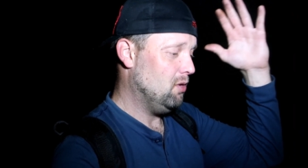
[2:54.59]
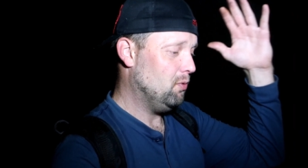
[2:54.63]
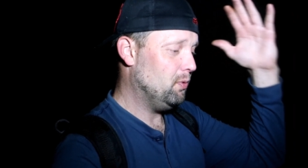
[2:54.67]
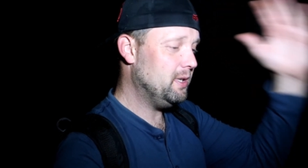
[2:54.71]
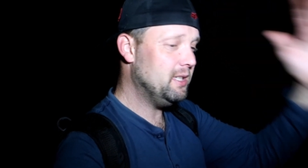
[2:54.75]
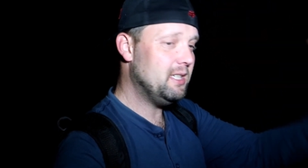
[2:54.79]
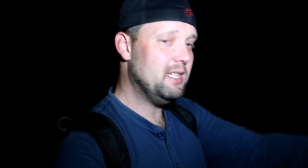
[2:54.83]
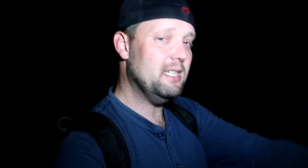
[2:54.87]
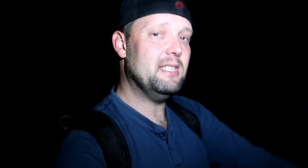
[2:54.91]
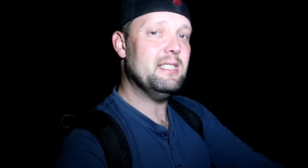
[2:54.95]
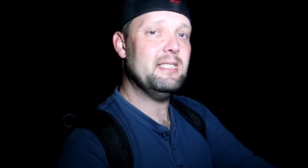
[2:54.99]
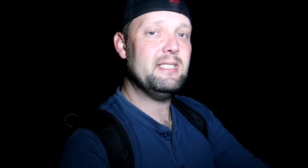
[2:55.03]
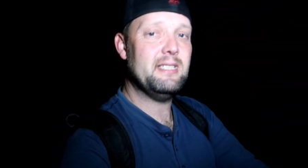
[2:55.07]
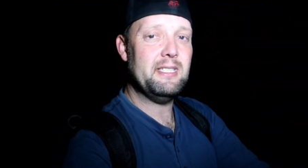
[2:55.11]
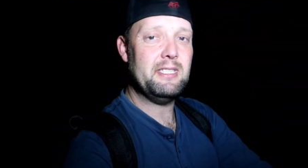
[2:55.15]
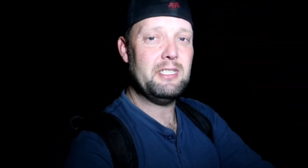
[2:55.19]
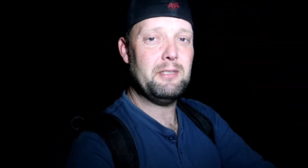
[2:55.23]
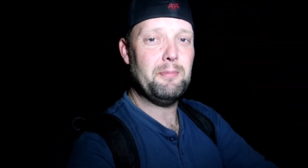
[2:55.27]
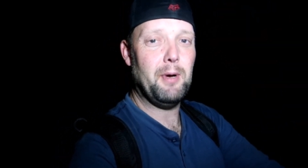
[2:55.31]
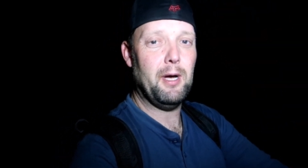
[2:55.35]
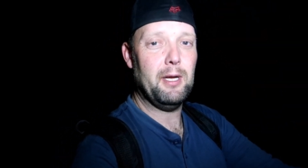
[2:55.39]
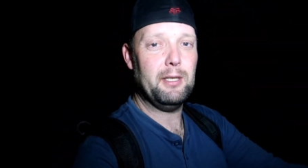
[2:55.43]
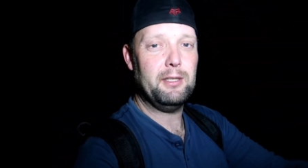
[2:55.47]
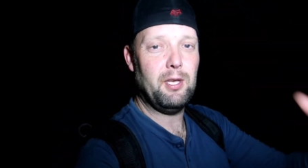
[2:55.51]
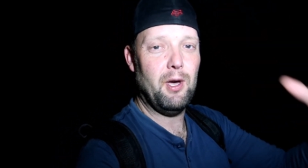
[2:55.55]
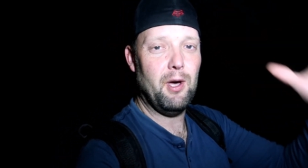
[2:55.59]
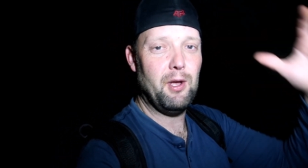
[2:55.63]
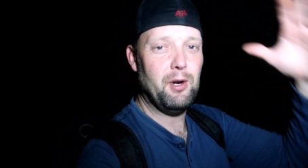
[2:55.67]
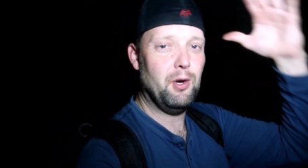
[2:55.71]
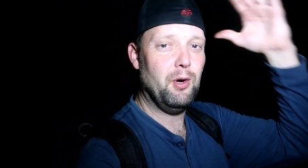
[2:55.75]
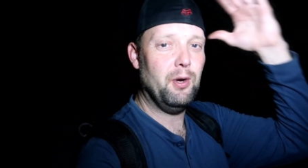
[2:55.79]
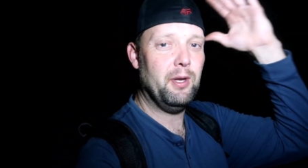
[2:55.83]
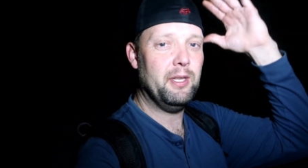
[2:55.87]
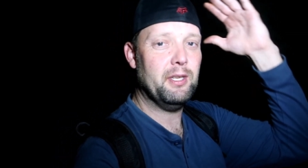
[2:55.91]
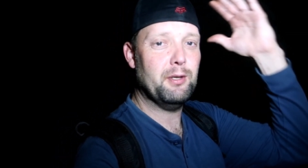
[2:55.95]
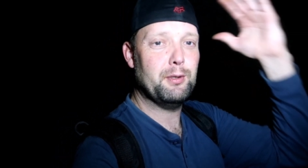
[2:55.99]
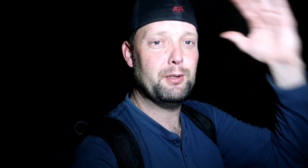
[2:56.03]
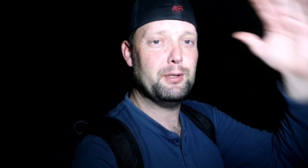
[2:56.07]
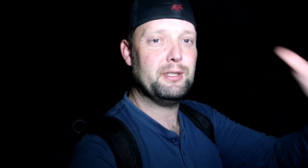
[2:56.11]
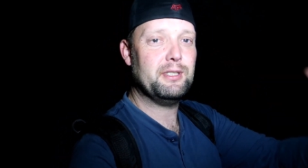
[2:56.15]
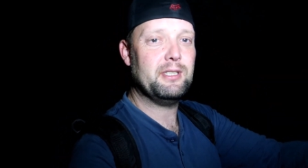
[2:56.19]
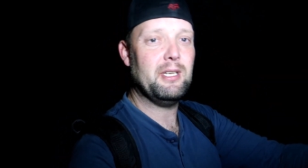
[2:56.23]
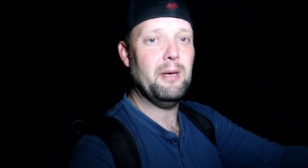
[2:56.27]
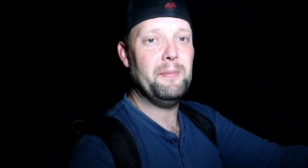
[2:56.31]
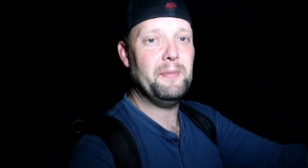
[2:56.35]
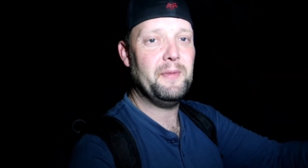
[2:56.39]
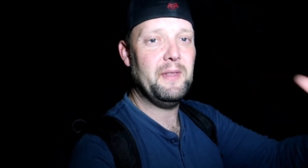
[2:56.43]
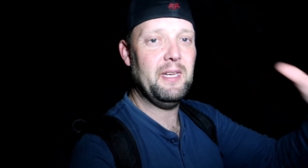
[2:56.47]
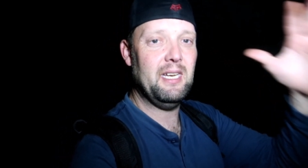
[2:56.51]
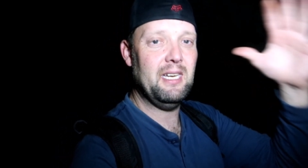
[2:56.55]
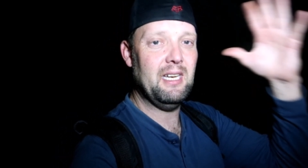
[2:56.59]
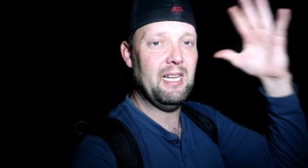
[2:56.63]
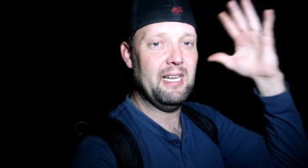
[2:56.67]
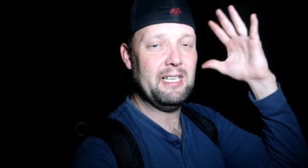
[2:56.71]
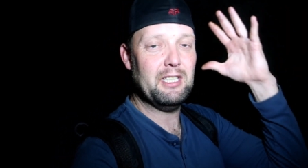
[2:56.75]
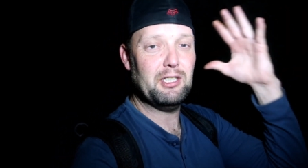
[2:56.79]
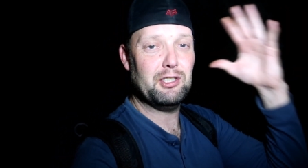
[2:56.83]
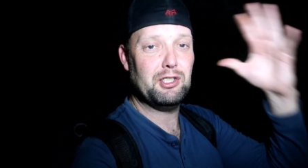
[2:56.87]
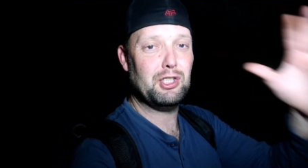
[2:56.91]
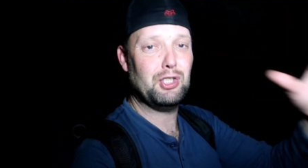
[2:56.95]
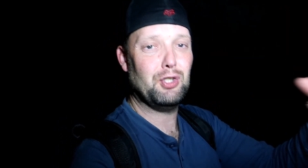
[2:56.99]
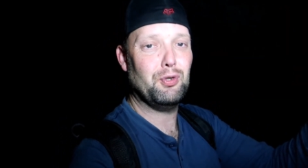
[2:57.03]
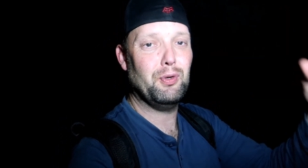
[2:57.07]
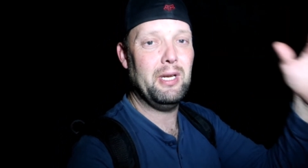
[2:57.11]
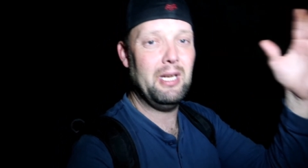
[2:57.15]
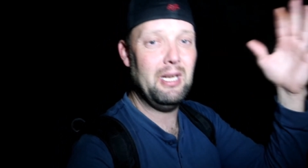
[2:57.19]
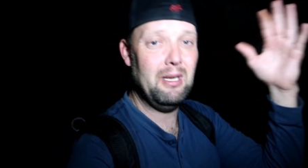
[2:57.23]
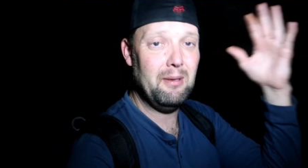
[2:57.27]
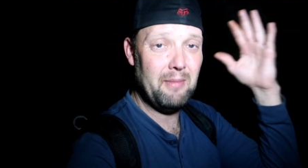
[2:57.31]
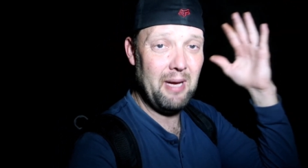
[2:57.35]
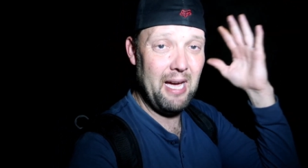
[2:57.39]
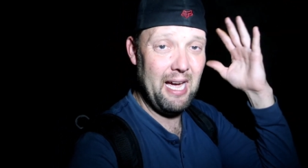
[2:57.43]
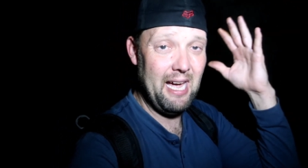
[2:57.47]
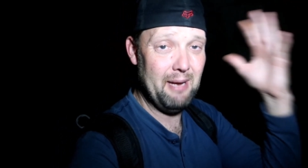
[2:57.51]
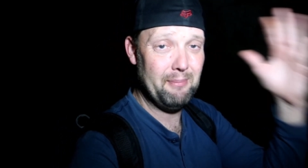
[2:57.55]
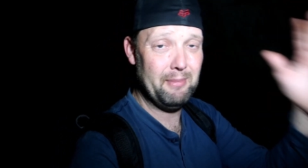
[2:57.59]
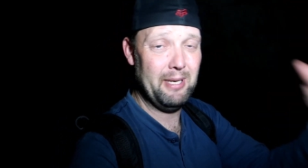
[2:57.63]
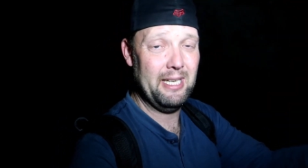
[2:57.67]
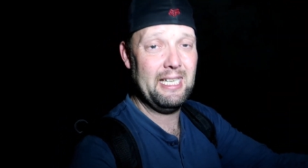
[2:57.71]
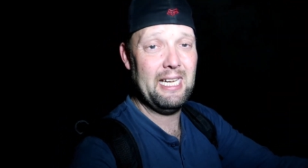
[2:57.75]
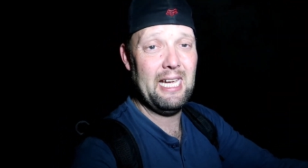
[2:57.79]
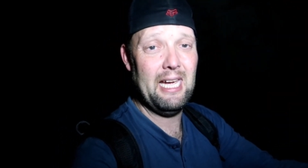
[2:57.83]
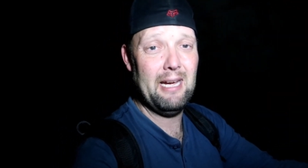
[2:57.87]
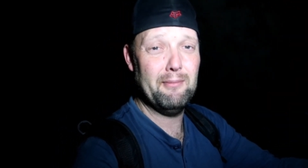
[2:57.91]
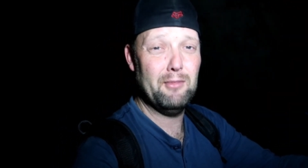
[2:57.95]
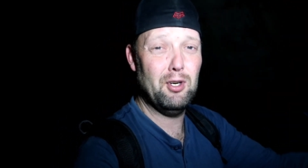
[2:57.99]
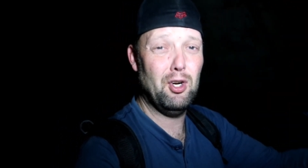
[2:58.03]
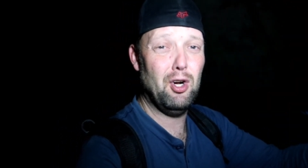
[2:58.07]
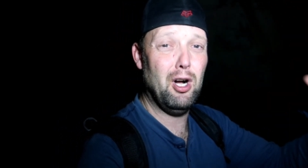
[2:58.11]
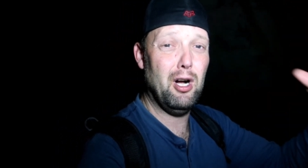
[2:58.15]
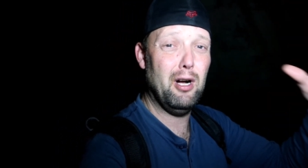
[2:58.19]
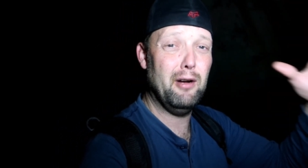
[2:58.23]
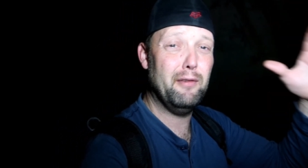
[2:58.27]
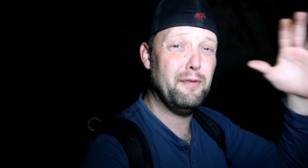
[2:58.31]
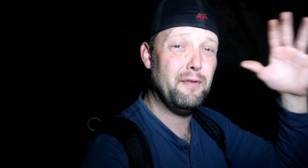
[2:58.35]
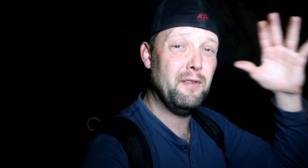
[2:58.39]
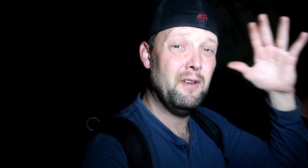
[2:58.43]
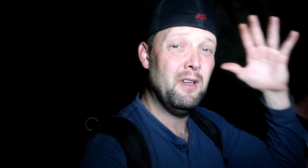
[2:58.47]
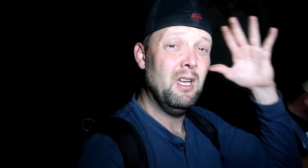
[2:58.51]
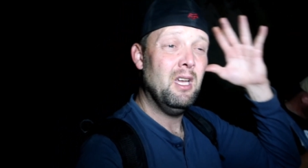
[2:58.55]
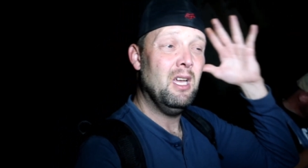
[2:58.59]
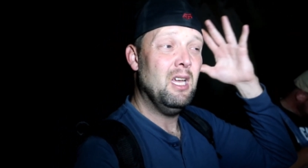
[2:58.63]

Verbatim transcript: we did the Senseball Tunnel and there was something like a scream. I had my camera off.